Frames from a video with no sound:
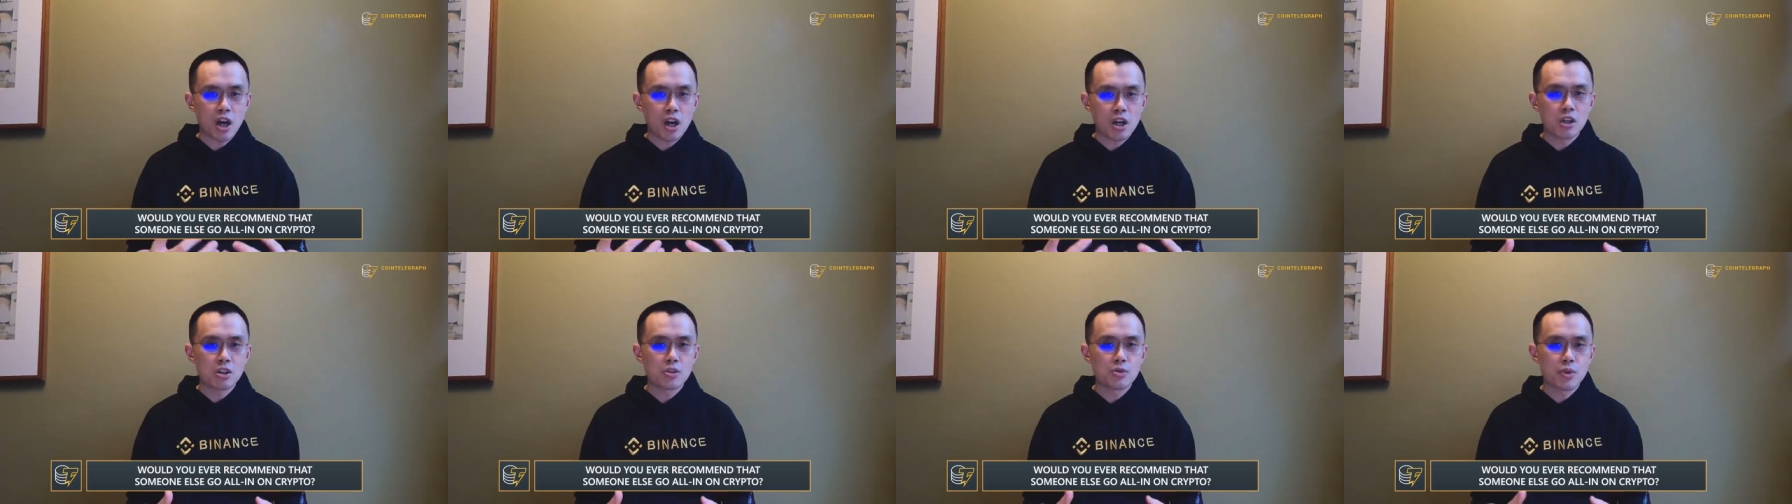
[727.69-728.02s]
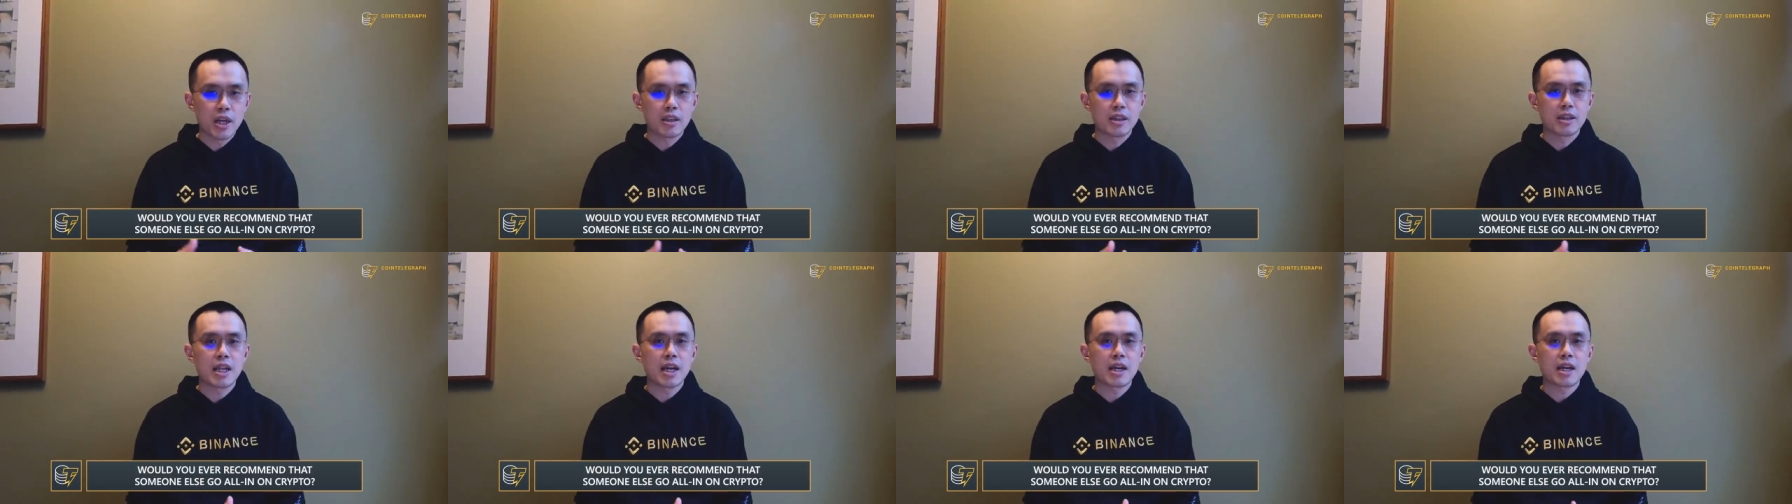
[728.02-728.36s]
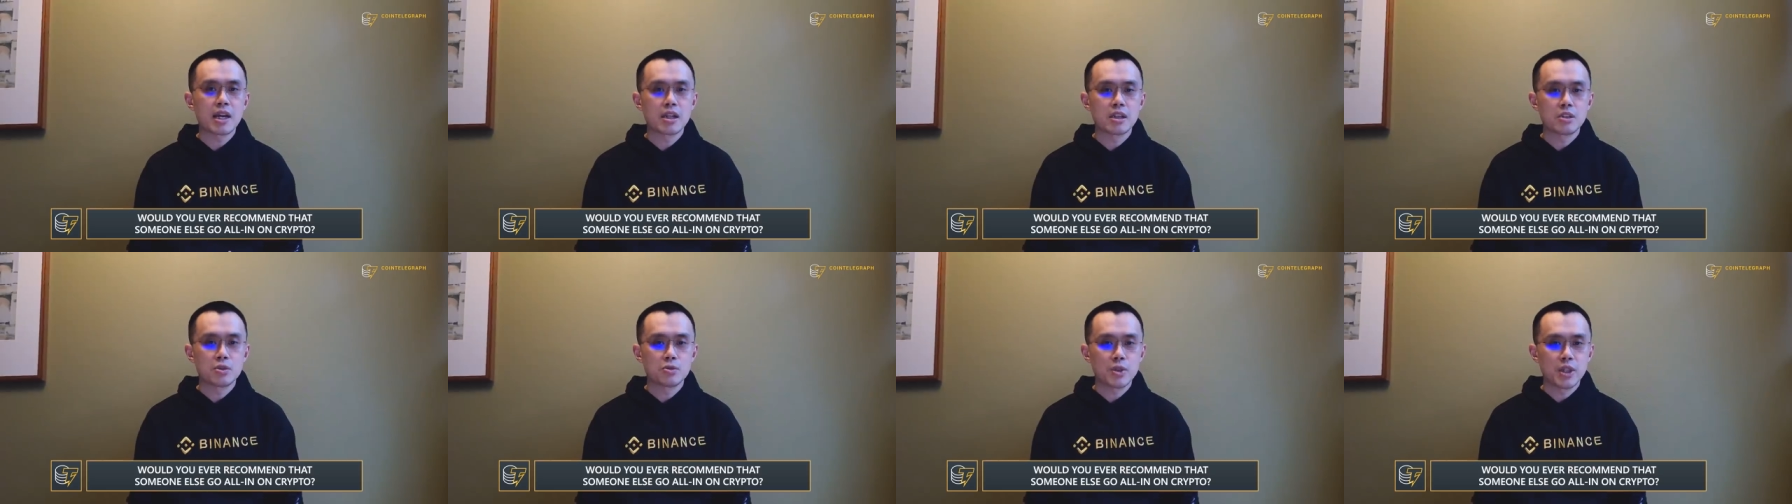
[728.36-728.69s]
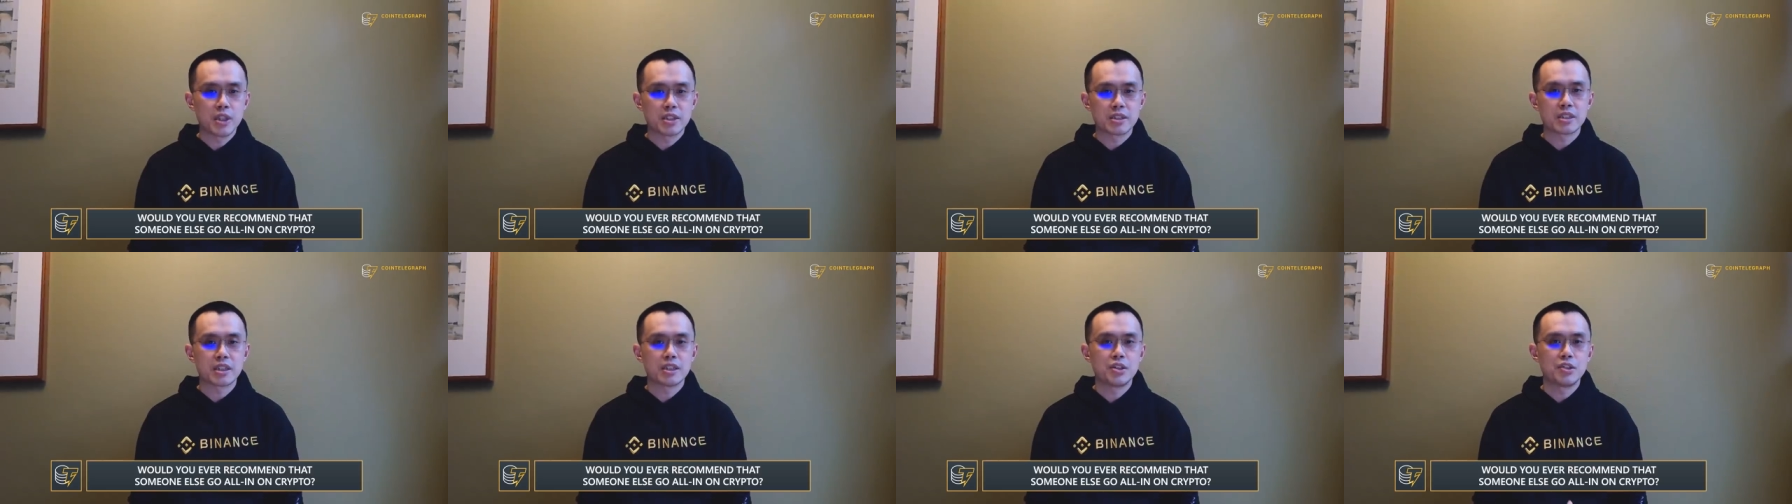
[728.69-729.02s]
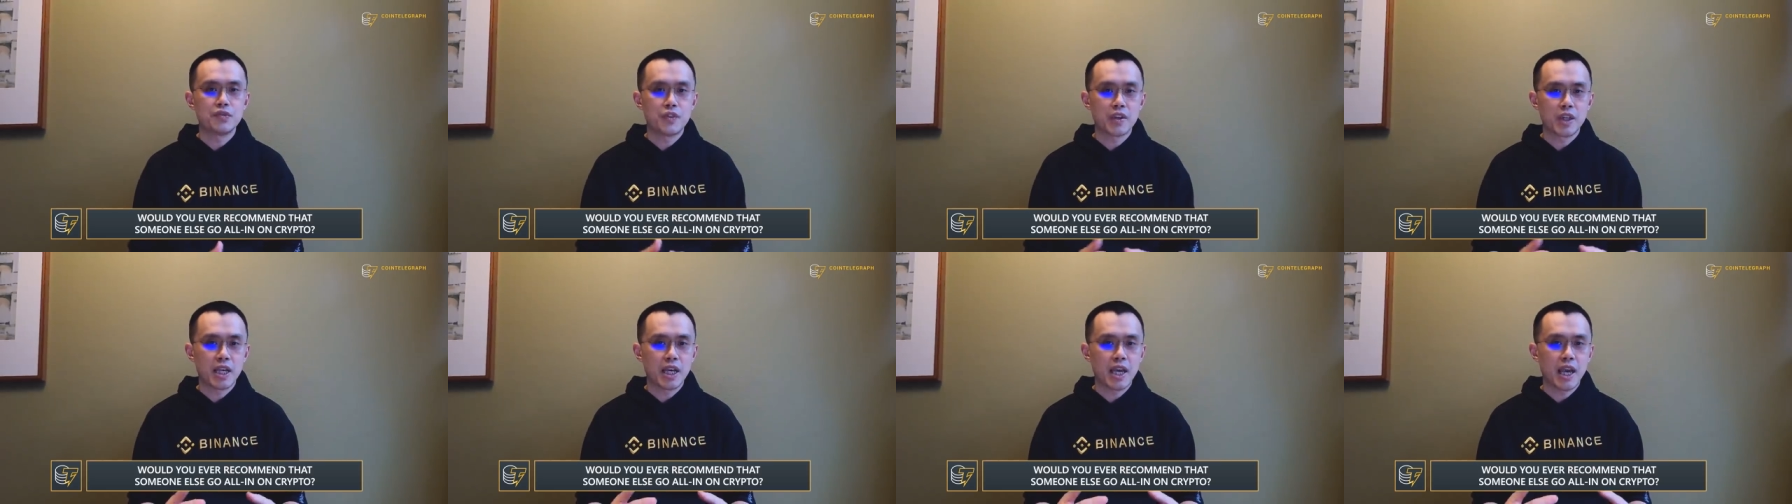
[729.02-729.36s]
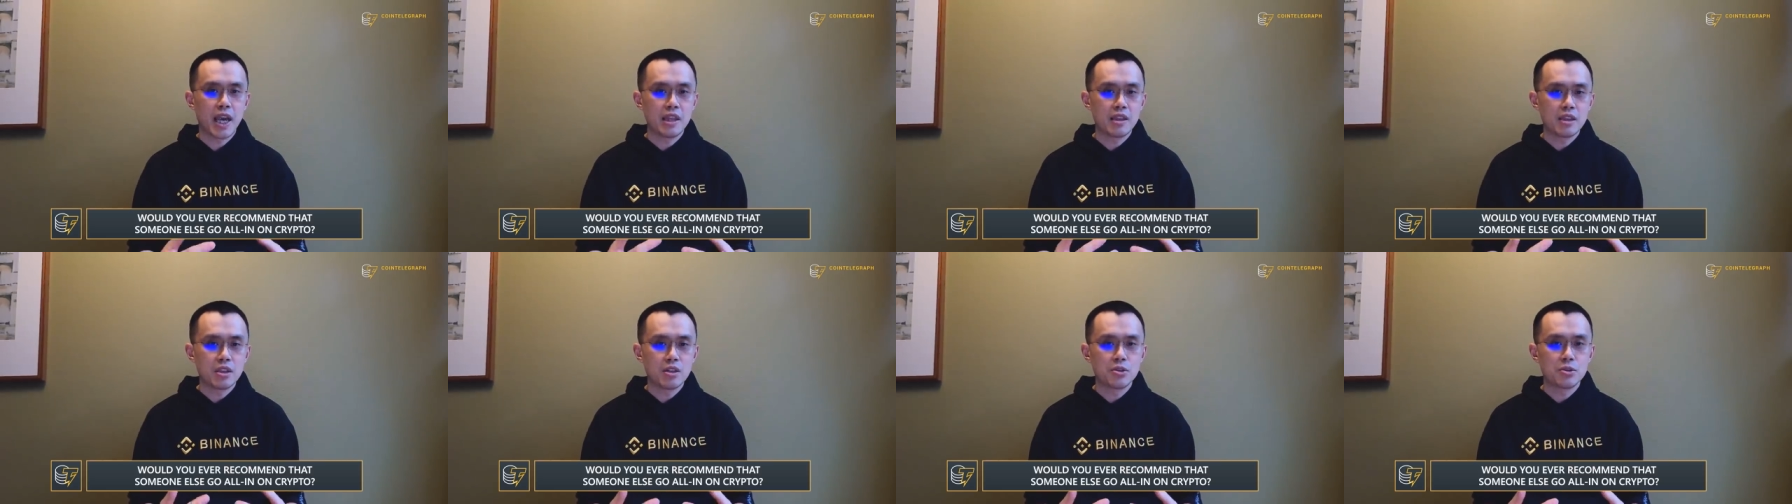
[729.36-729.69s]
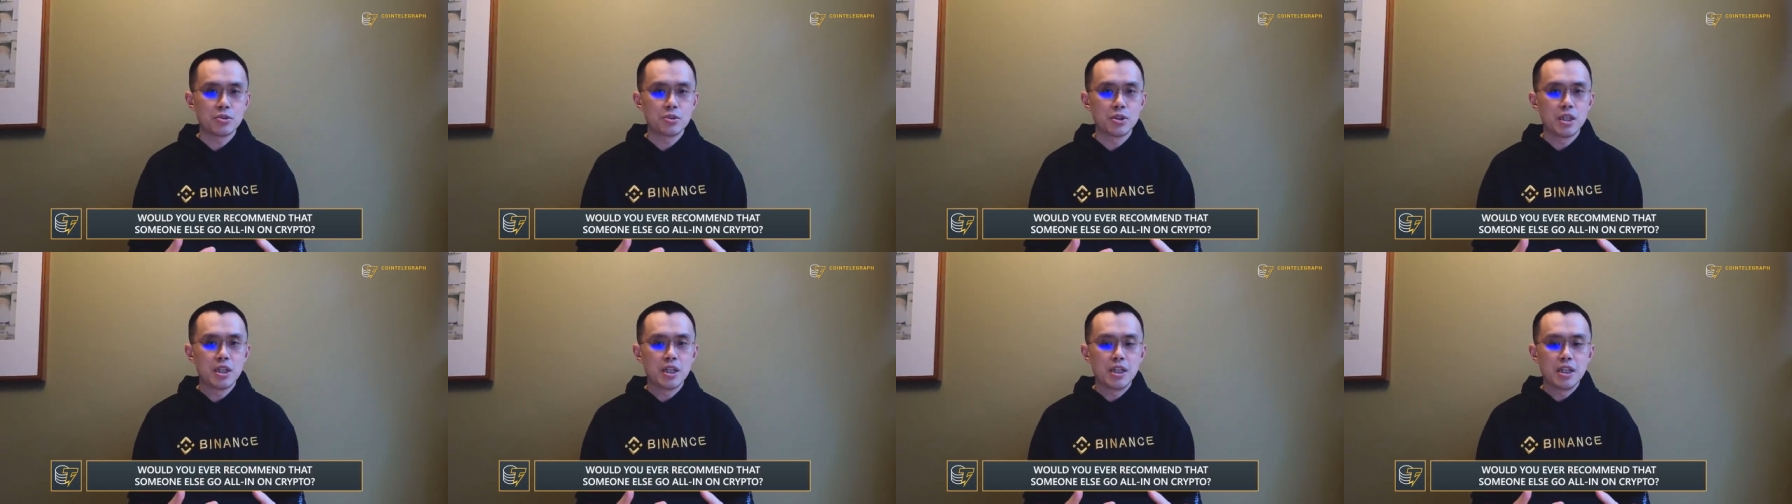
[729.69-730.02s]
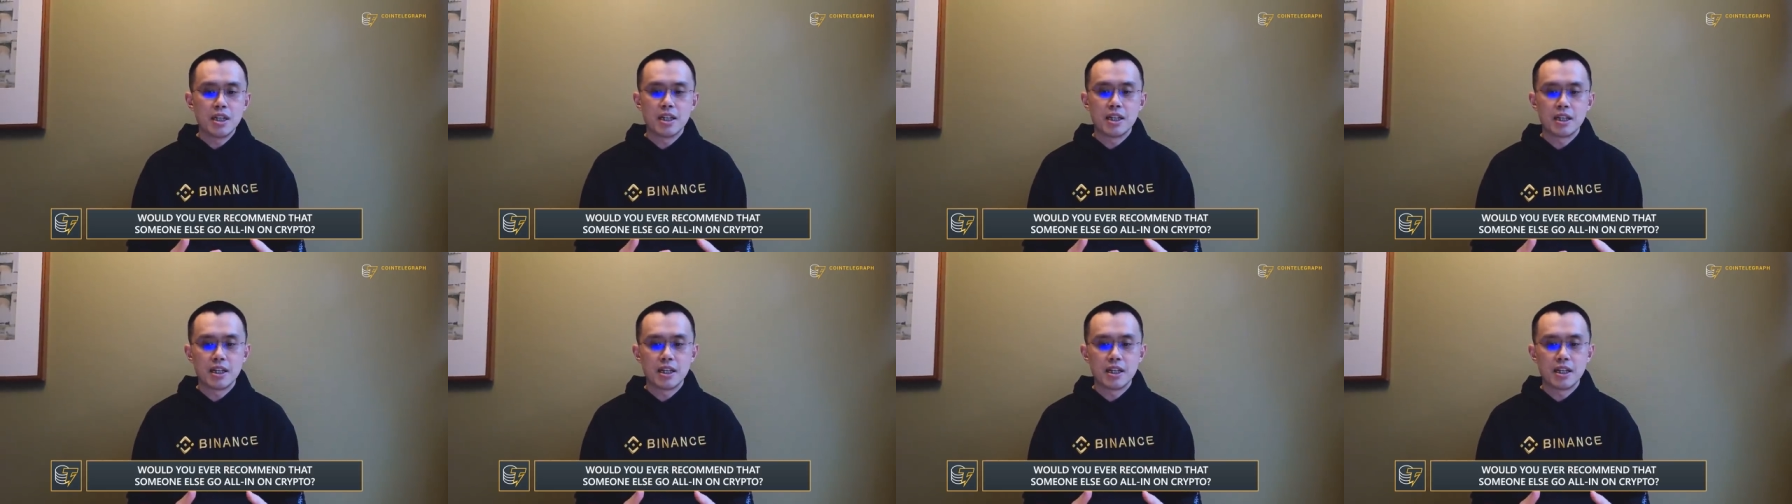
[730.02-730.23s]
tolerate that kind of risk, if you can handle